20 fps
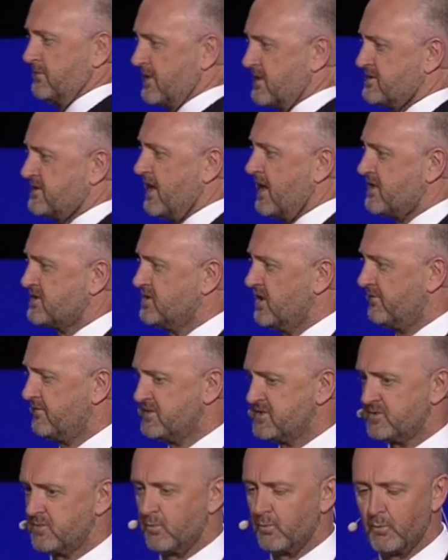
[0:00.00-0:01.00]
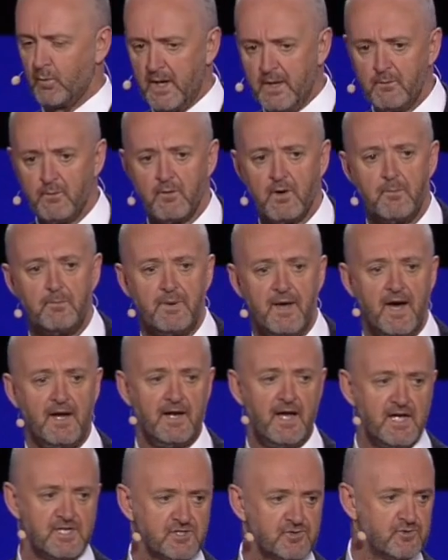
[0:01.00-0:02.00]
the tax office, we were about
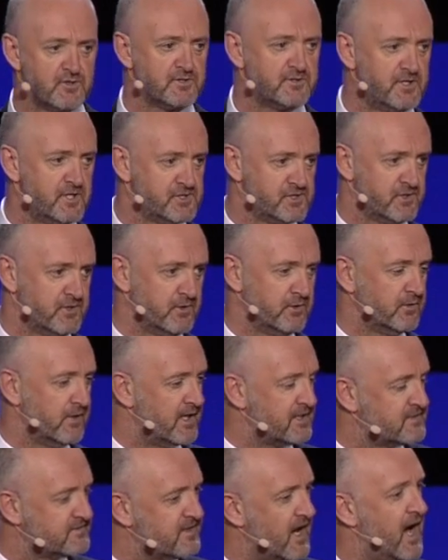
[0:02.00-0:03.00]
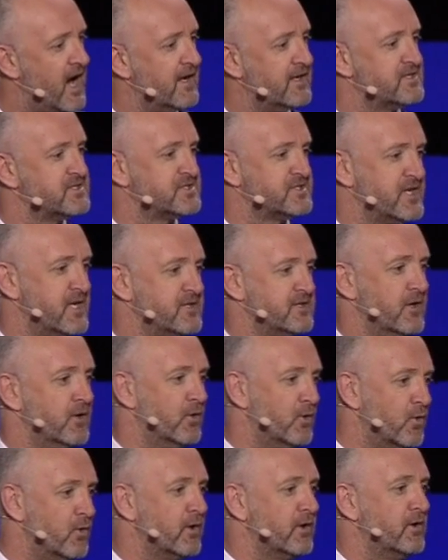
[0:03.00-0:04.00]
as traditional a data centre
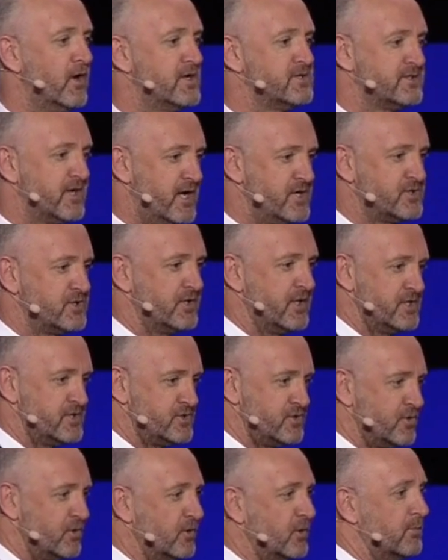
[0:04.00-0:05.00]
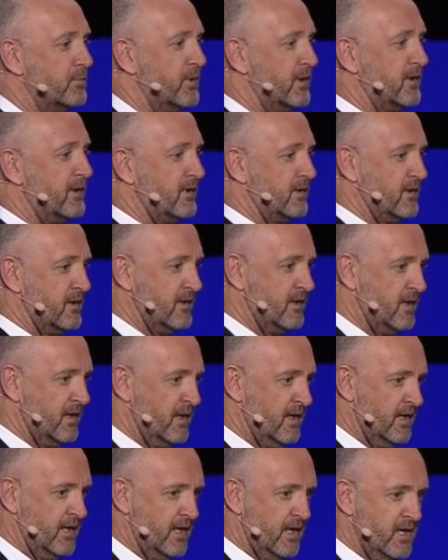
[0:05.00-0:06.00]
organisation as you could be.
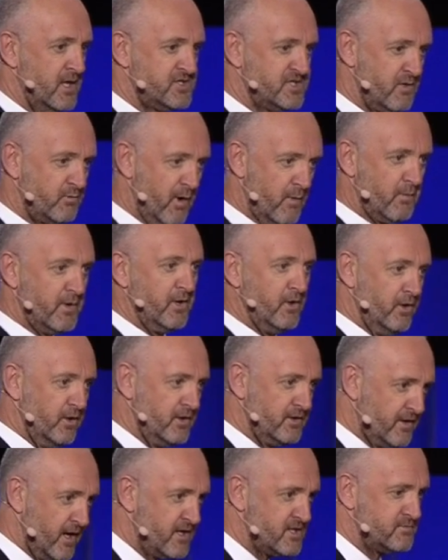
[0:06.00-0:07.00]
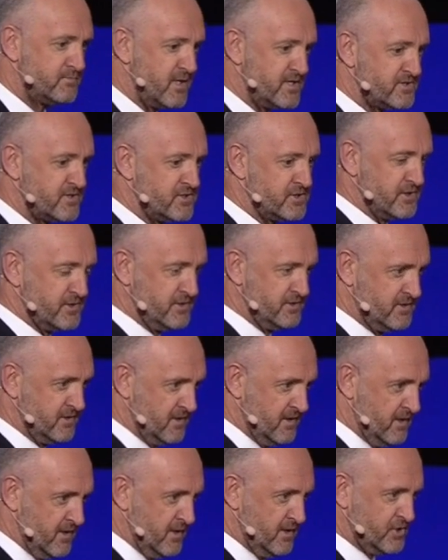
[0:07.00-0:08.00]
So when we heard those messages,
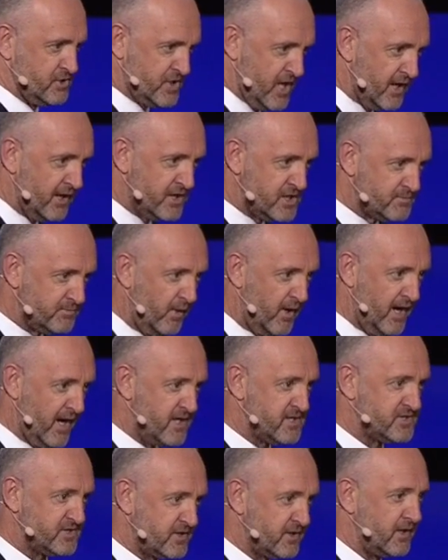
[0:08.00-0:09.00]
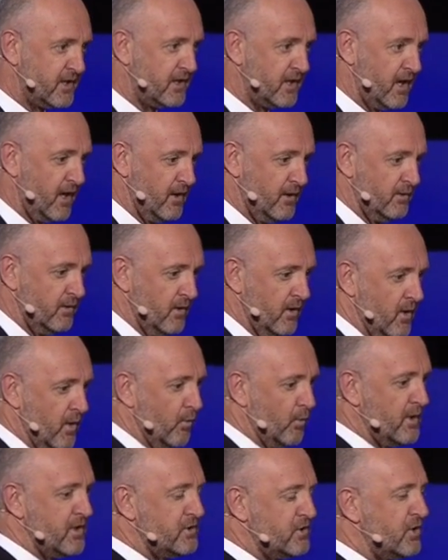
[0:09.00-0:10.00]
challenged by our CEO,
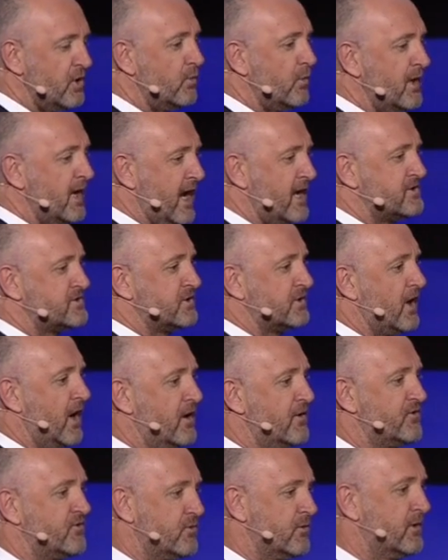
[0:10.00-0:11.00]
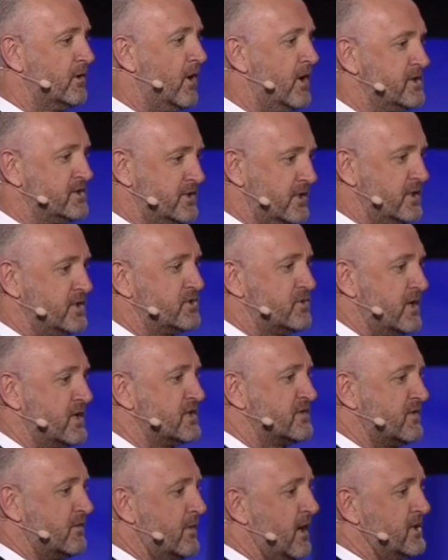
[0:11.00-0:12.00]
we knew we had to go through an IT
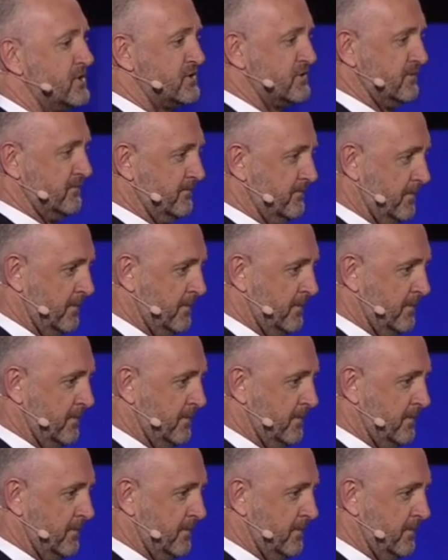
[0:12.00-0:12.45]
transformation.